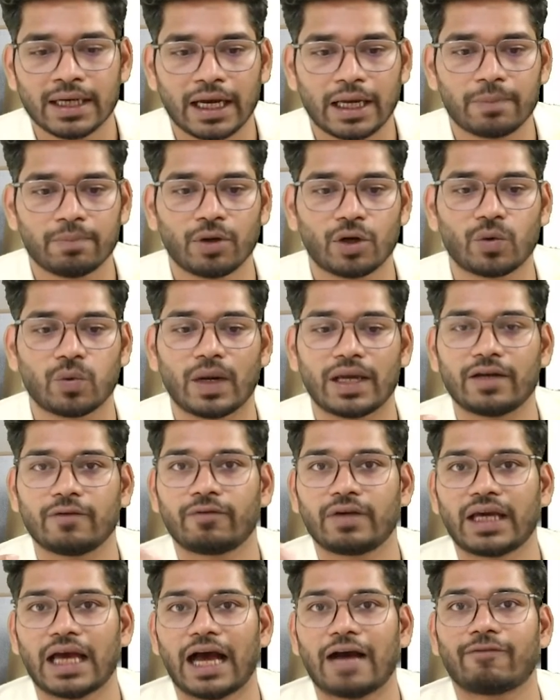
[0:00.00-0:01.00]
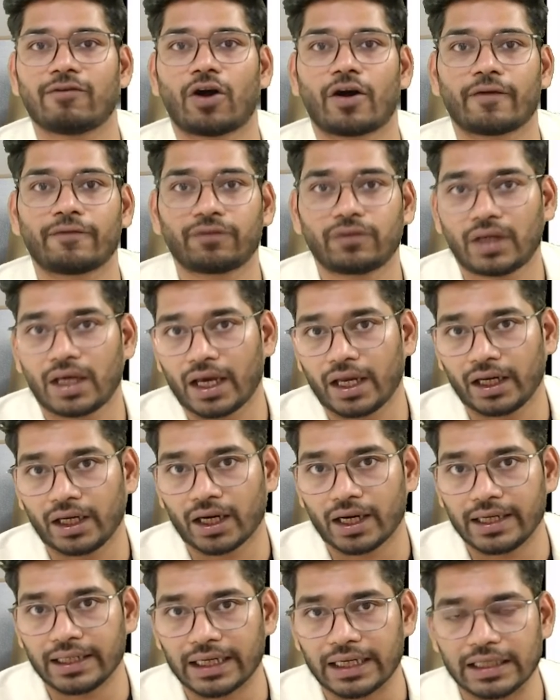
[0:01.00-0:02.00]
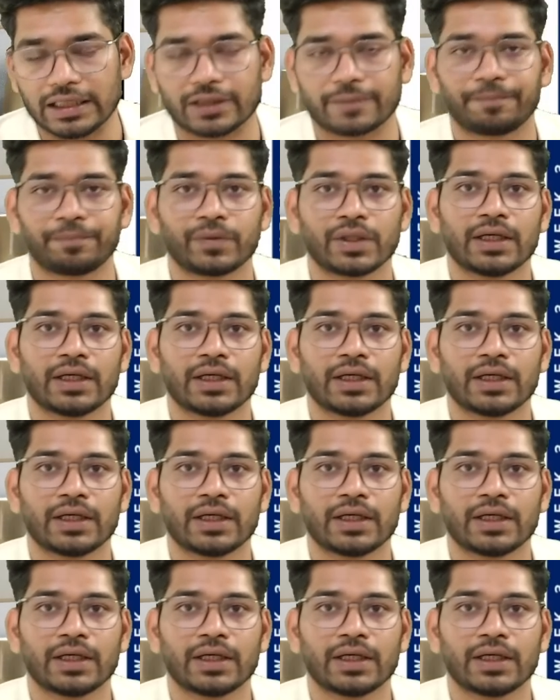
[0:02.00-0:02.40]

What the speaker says: in book 1 we have a lot of theory content.